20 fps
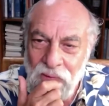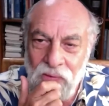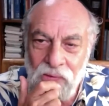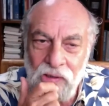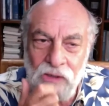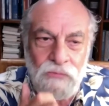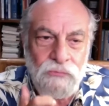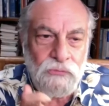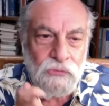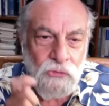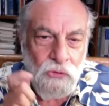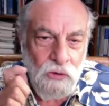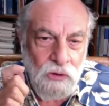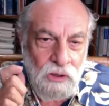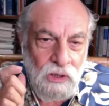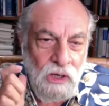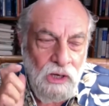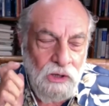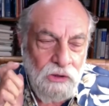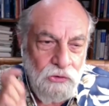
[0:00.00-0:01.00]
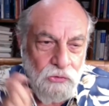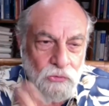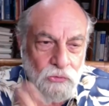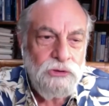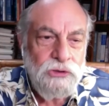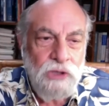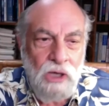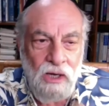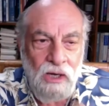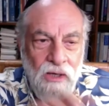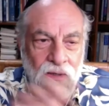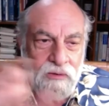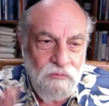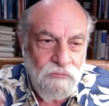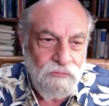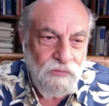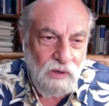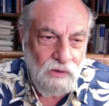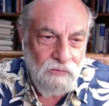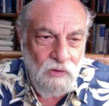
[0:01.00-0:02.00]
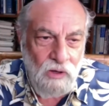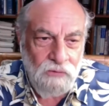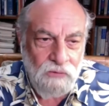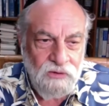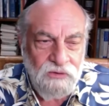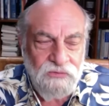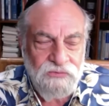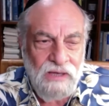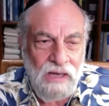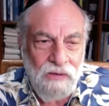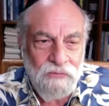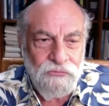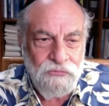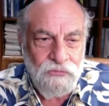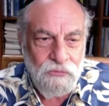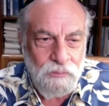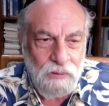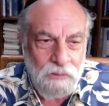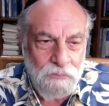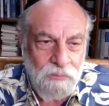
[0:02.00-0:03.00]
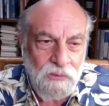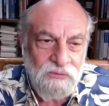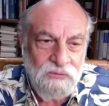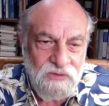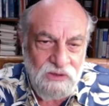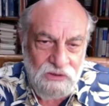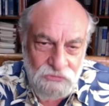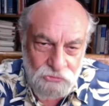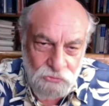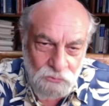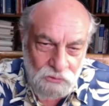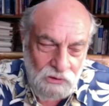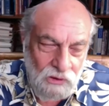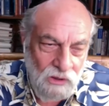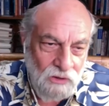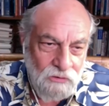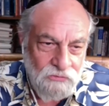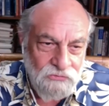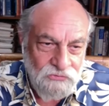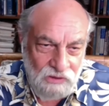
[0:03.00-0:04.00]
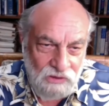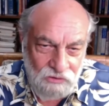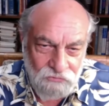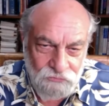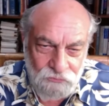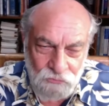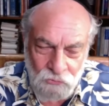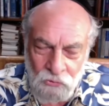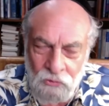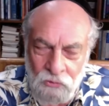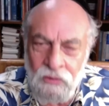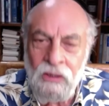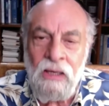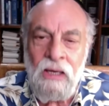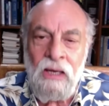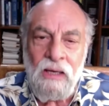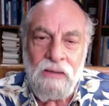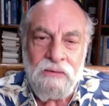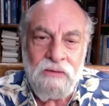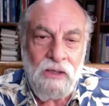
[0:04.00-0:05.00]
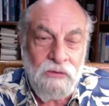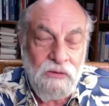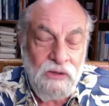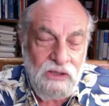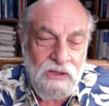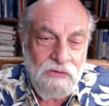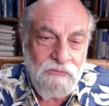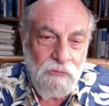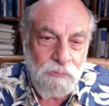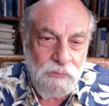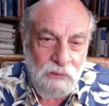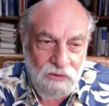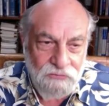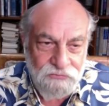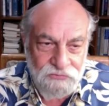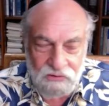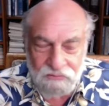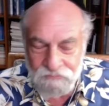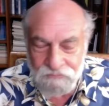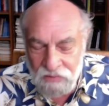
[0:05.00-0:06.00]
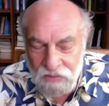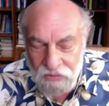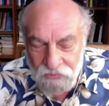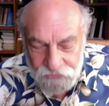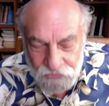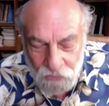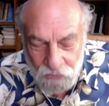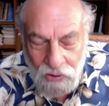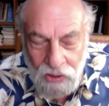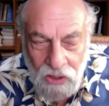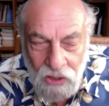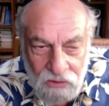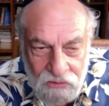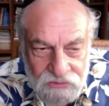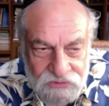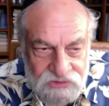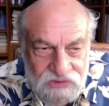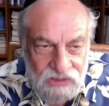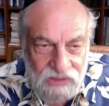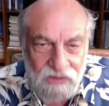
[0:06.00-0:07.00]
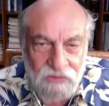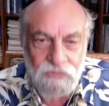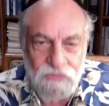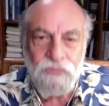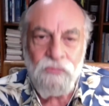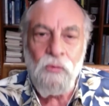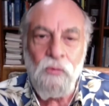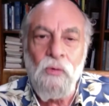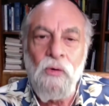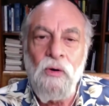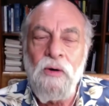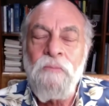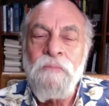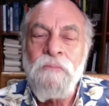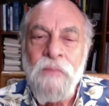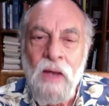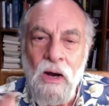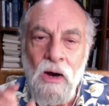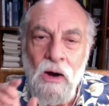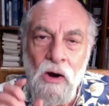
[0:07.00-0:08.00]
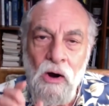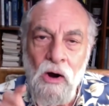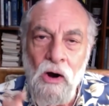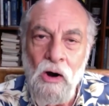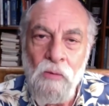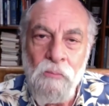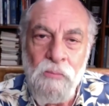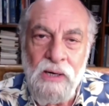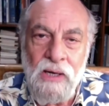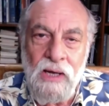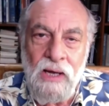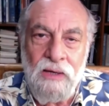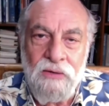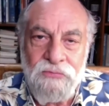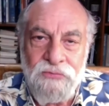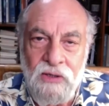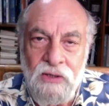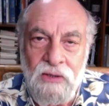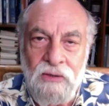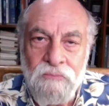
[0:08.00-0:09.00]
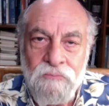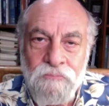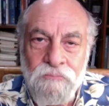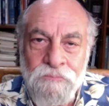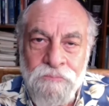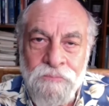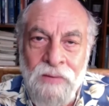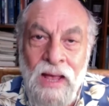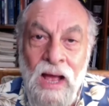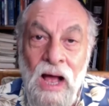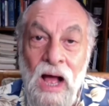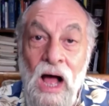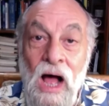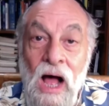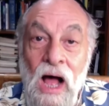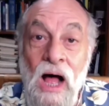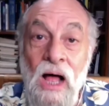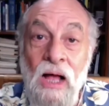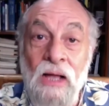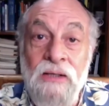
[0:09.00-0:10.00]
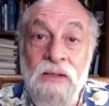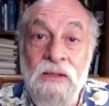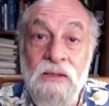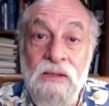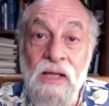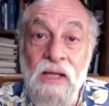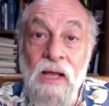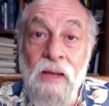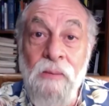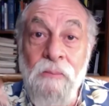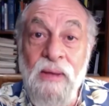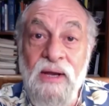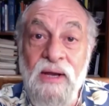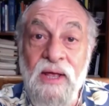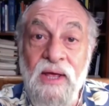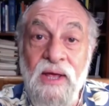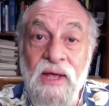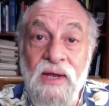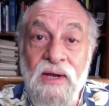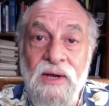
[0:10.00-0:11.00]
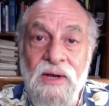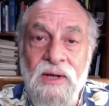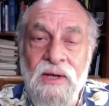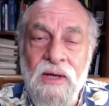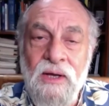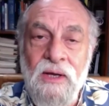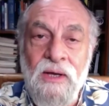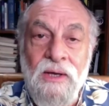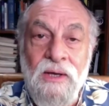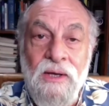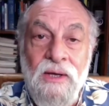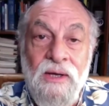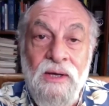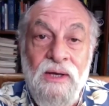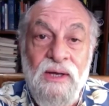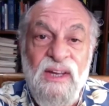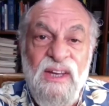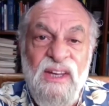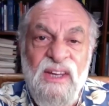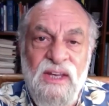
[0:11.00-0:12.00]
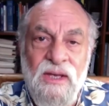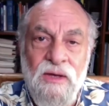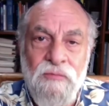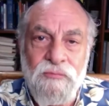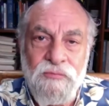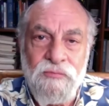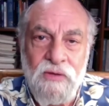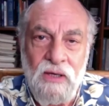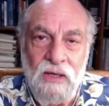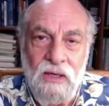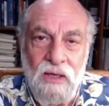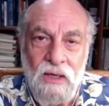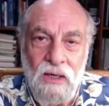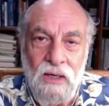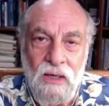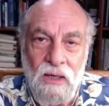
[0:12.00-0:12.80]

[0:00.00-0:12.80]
I'm going to do a huge hug in front of all these thousands of people and teach you what HUG stands for. And then I'm going to give a blessing. So HUG stands for harmonizing, unlimited giving.